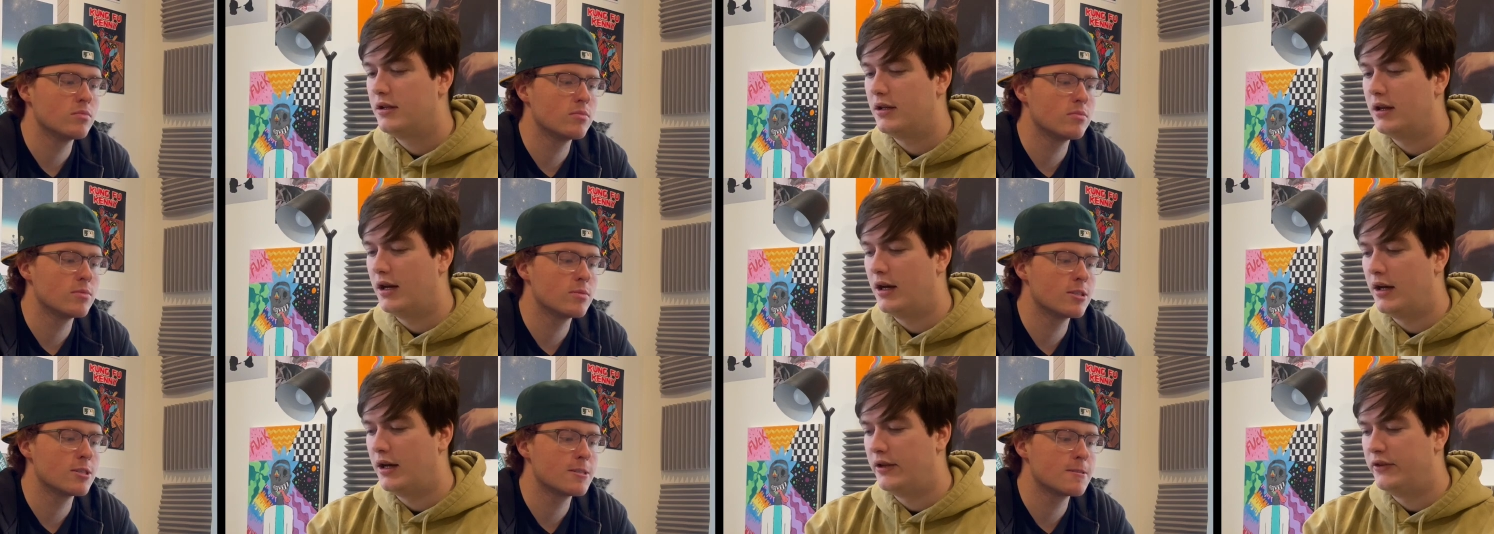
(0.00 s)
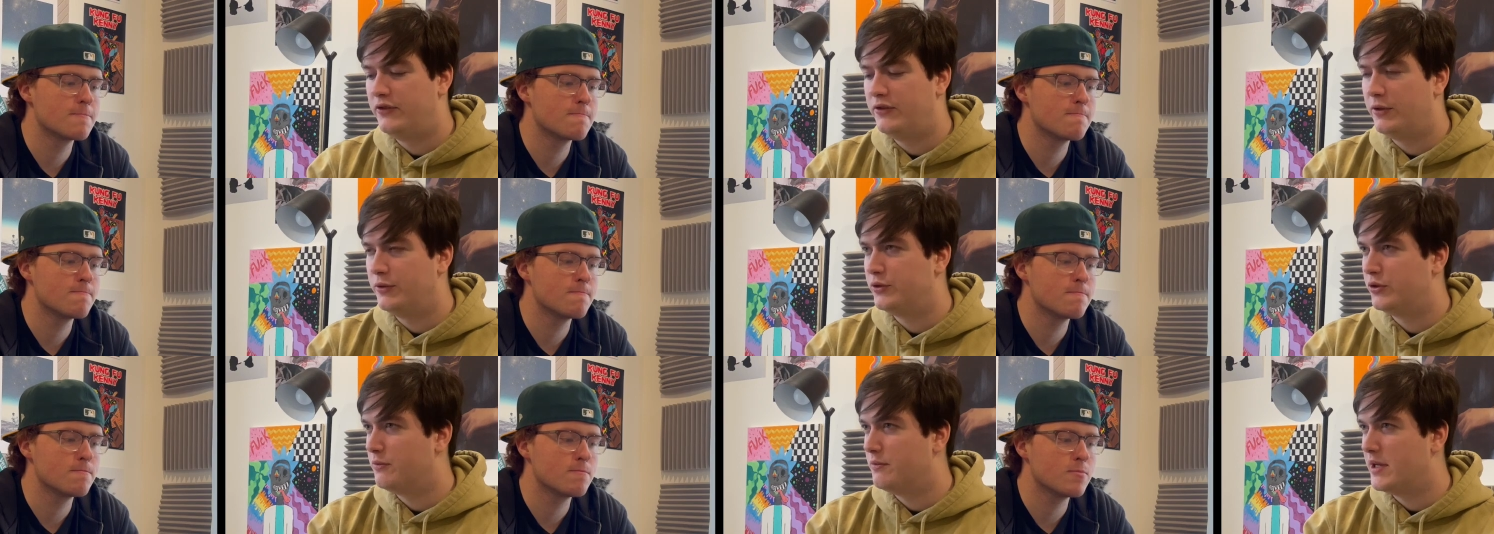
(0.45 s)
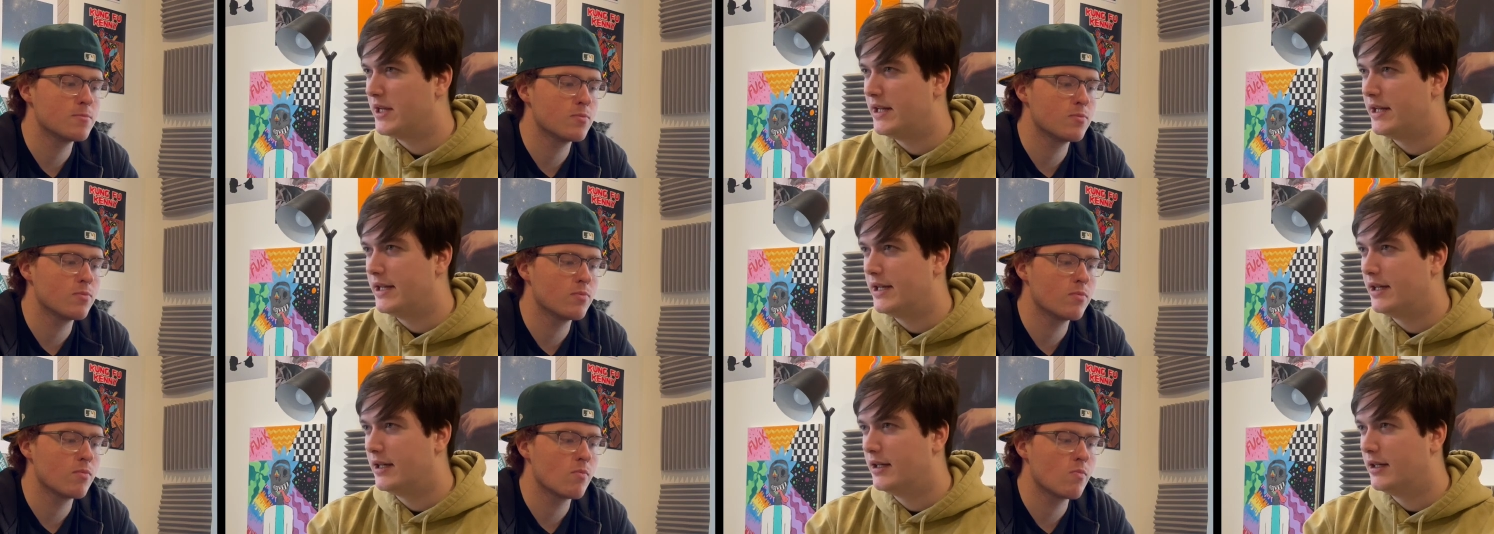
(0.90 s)
Speaker 1: uh, social
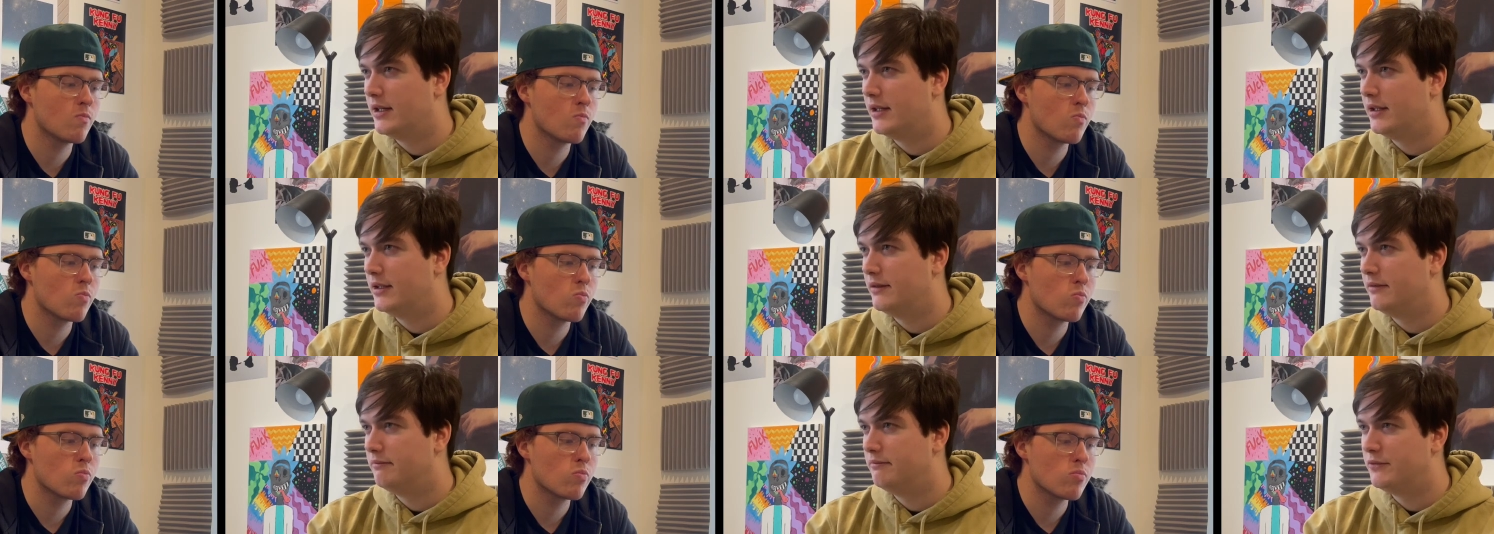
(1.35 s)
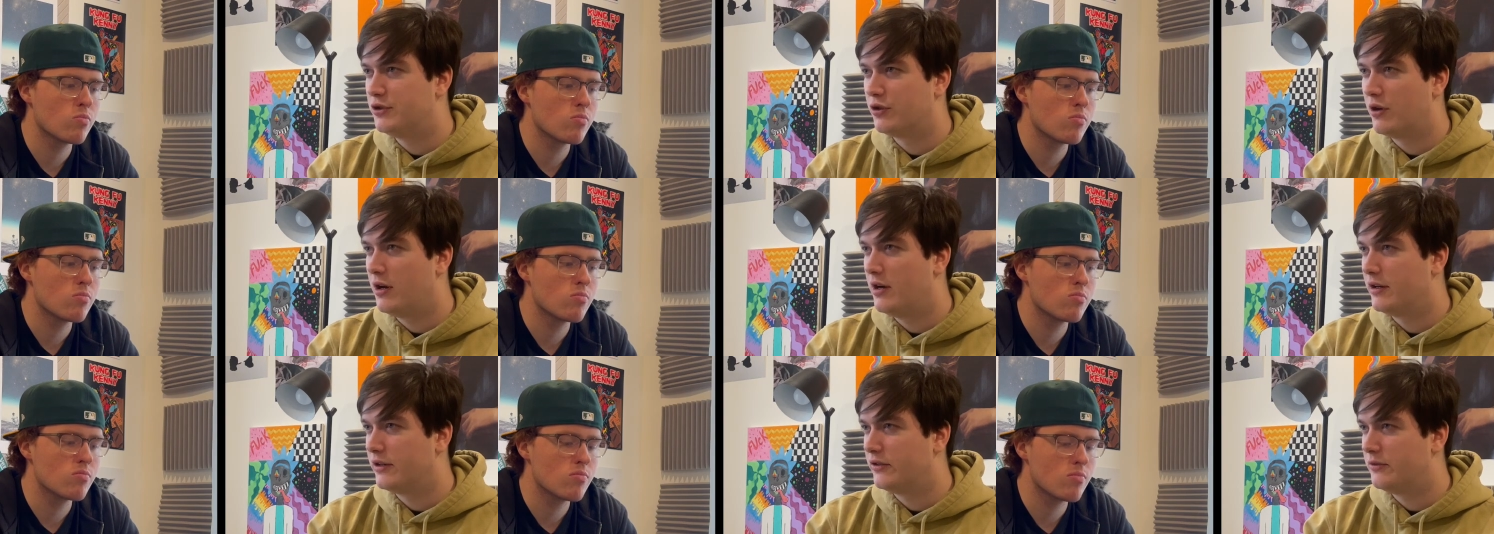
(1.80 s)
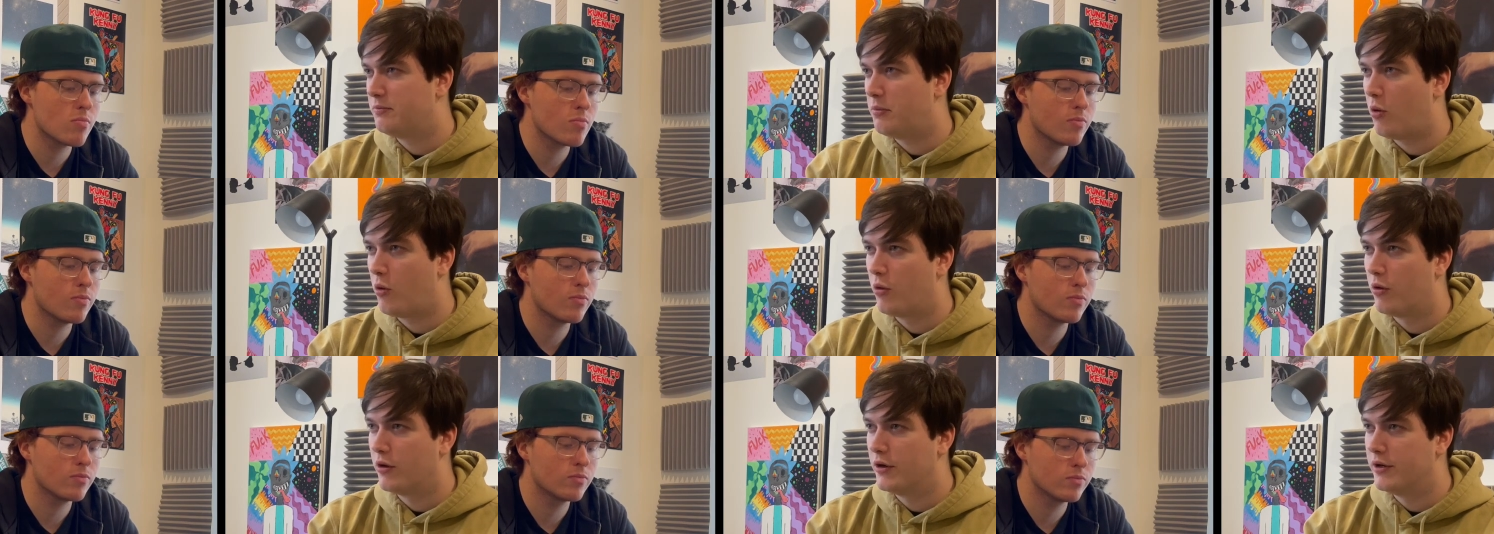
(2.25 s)
media, drugs,
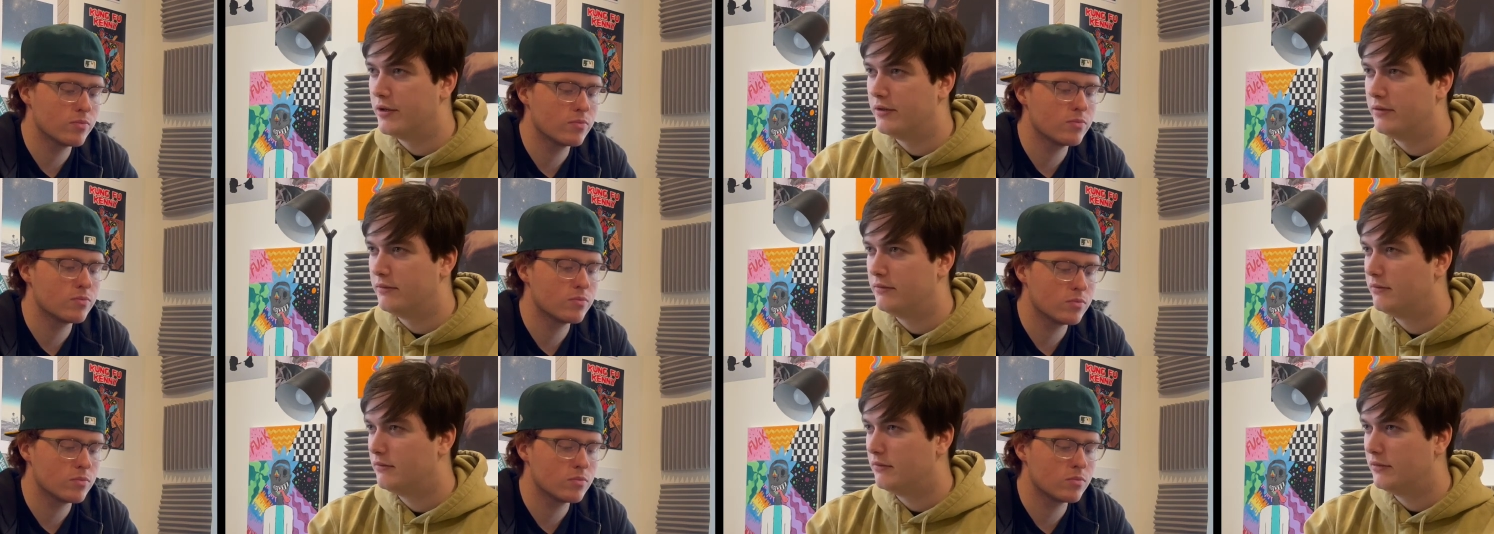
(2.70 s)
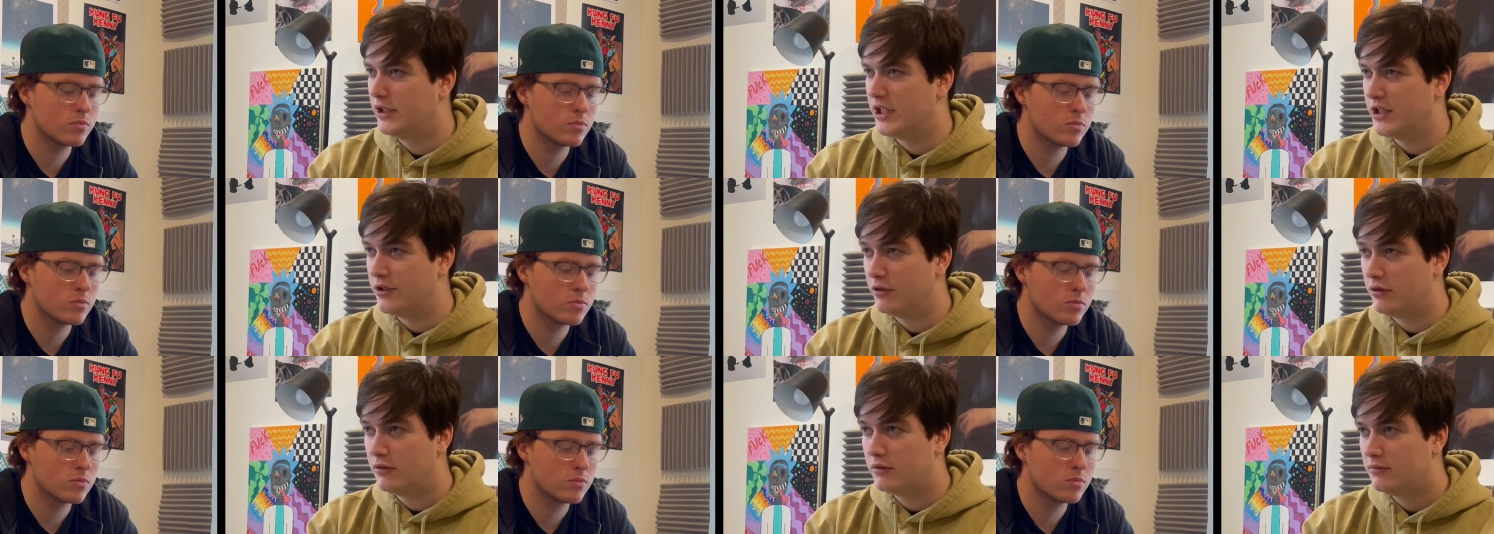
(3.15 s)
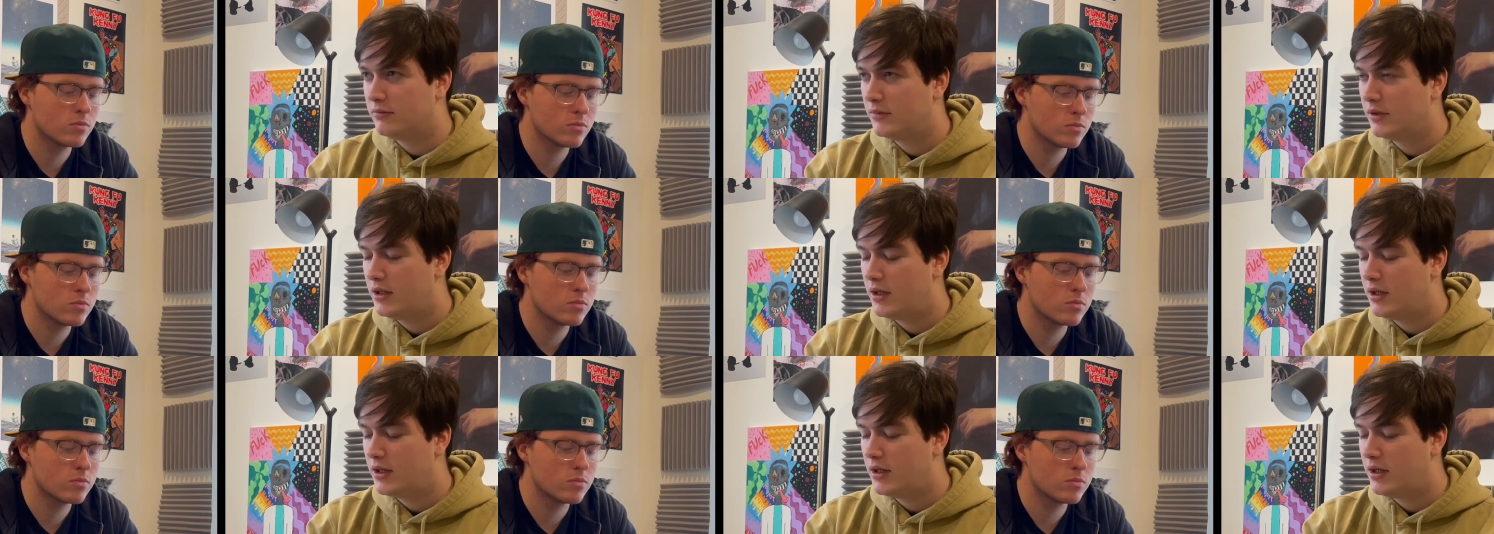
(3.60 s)
porn legal